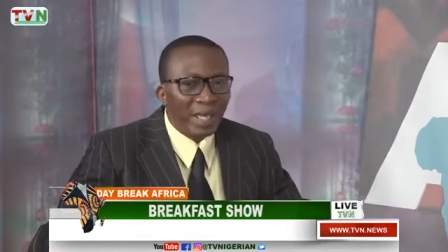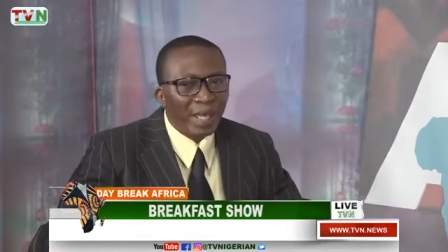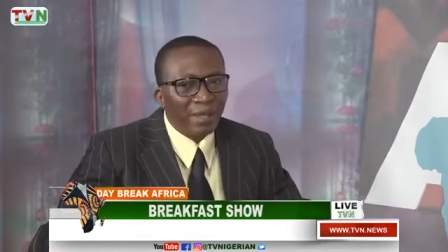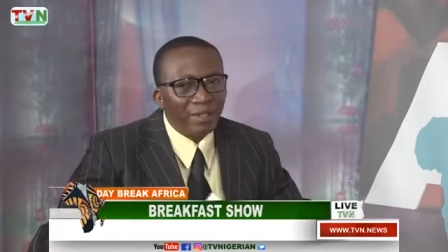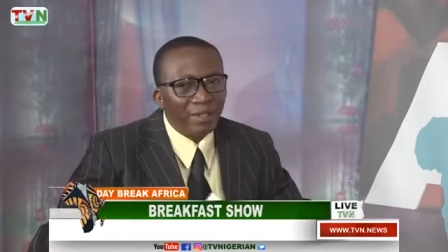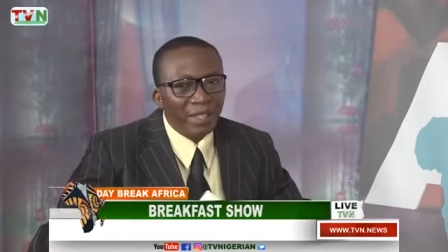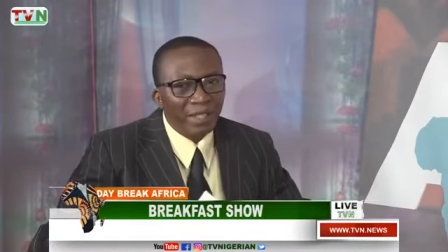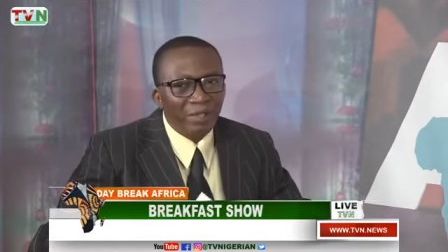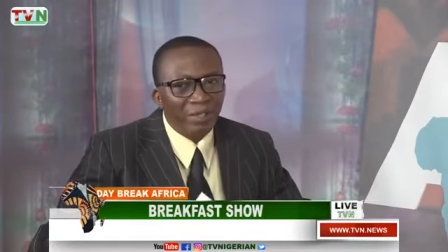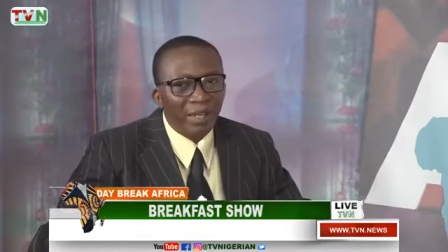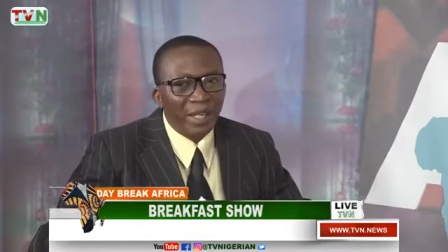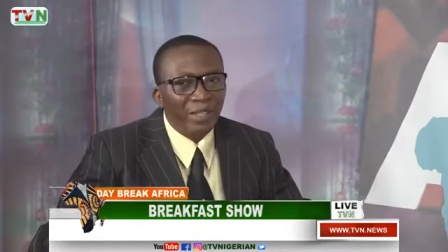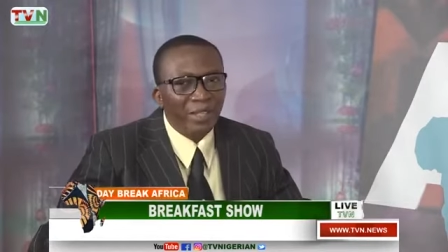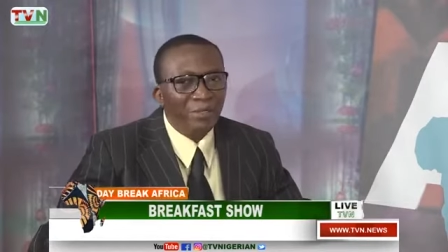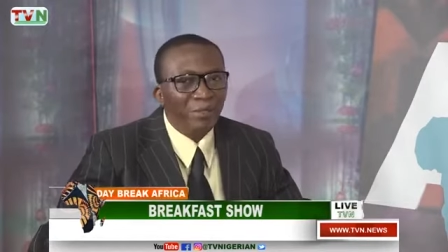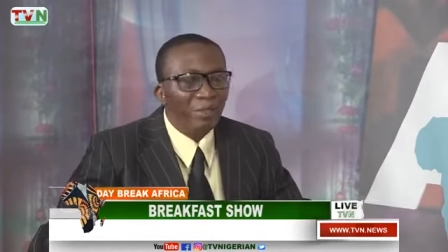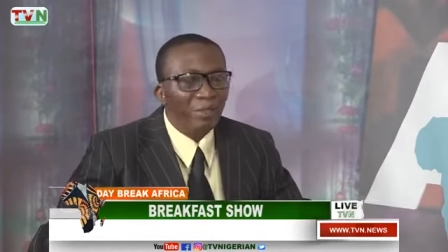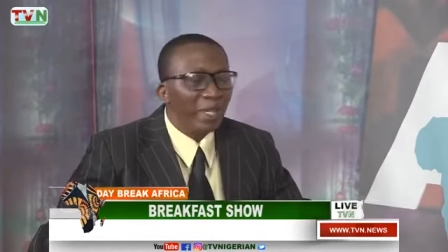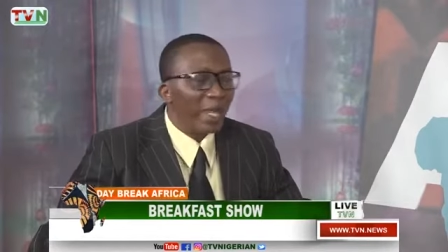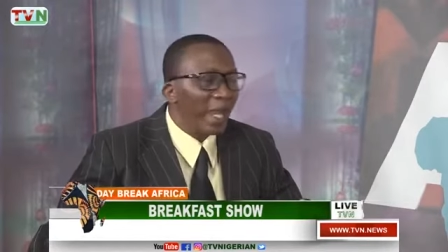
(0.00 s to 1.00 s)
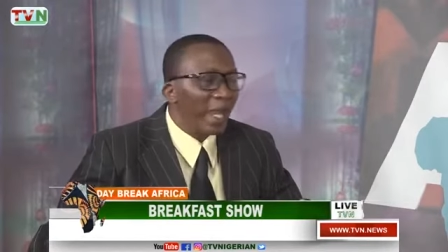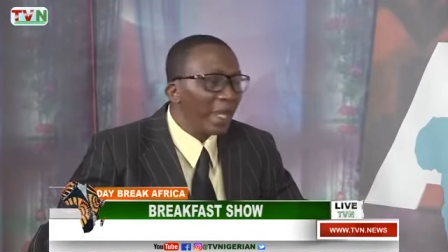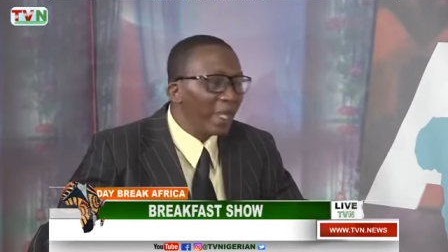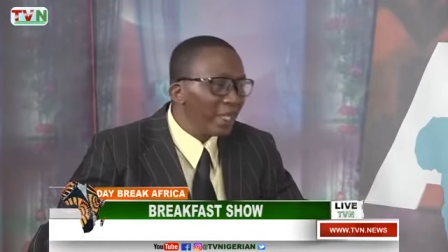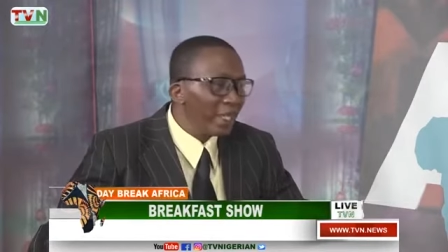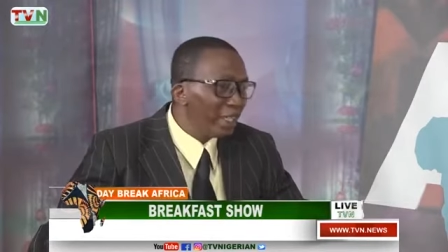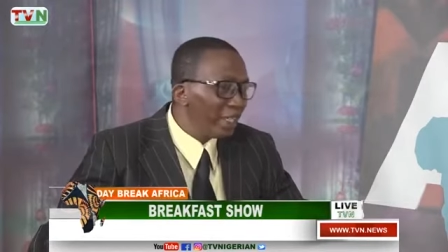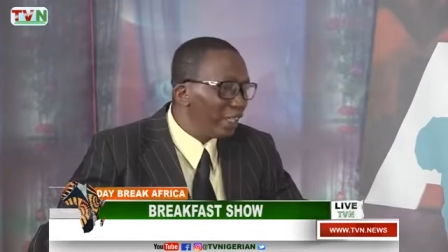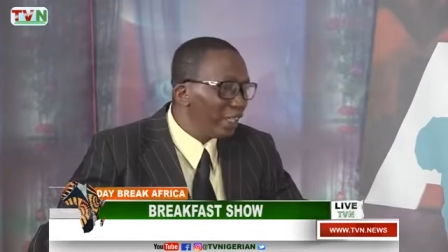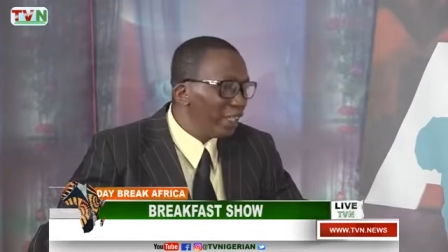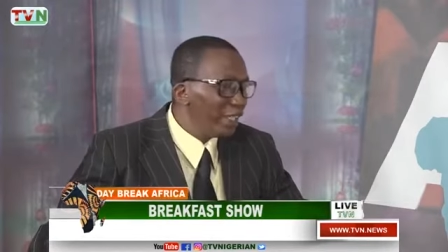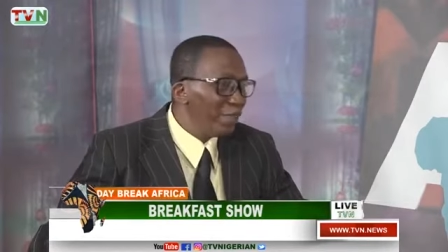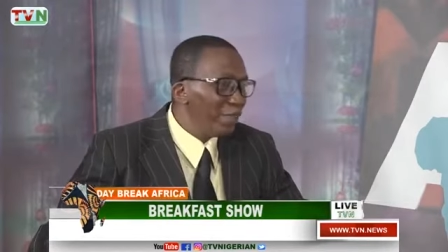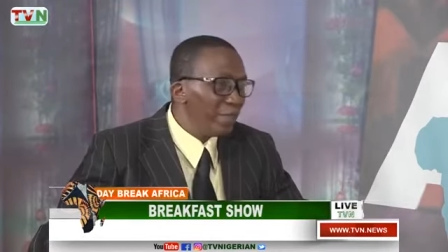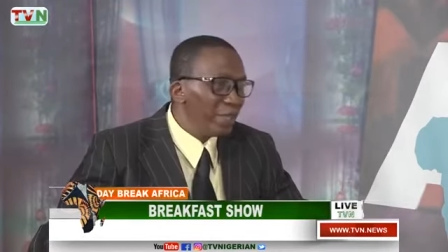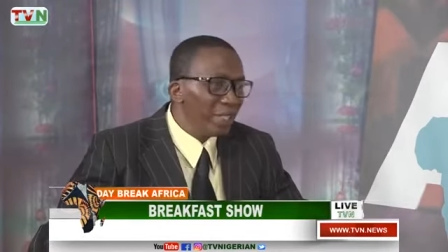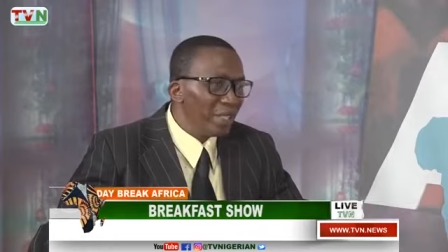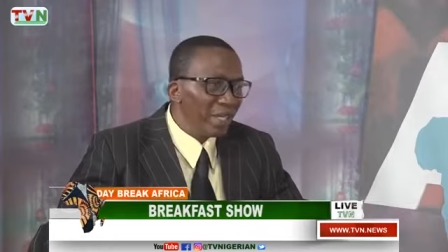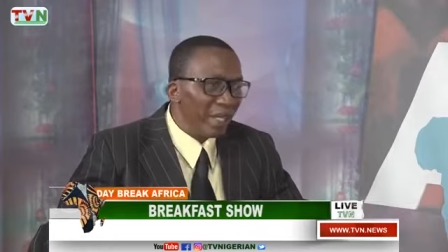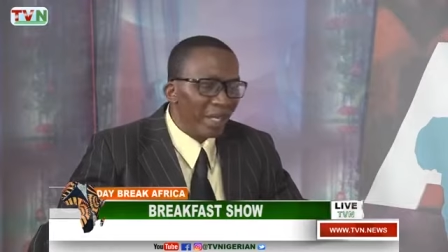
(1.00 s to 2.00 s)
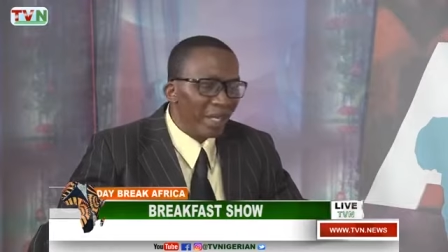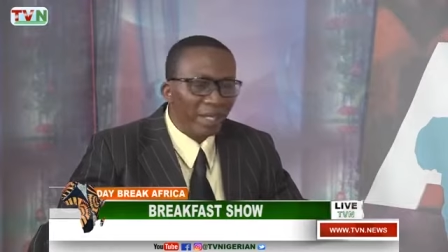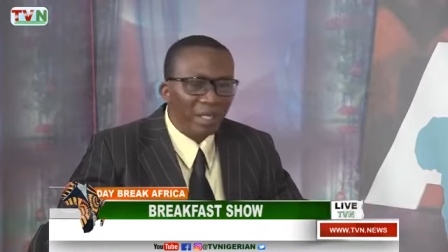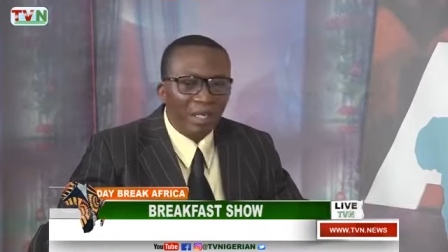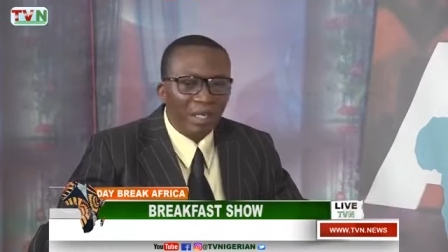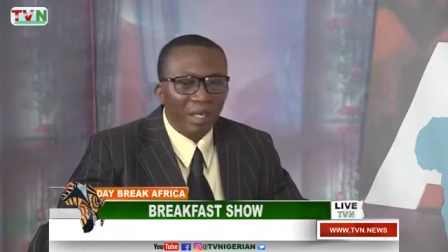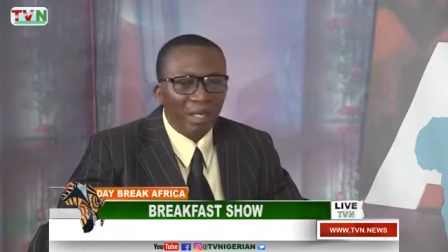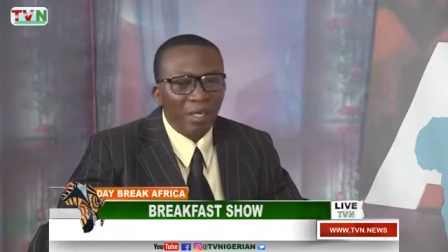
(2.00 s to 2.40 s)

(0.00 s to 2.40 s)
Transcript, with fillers: out there trying to gag the media.